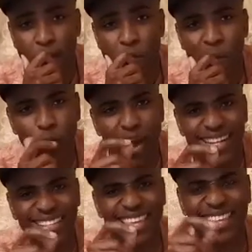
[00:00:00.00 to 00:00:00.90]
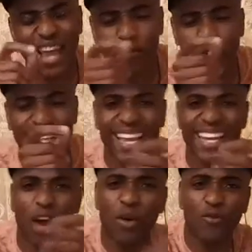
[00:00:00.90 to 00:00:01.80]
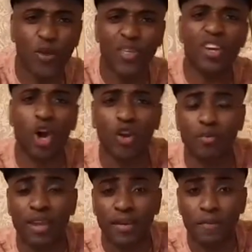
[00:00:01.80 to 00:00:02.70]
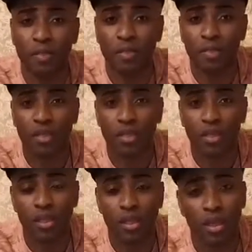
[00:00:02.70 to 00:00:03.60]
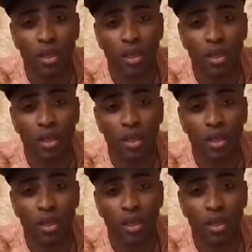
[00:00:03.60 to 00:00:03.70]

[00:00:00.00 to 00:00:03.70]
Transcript: Money. Please open your eyes and see.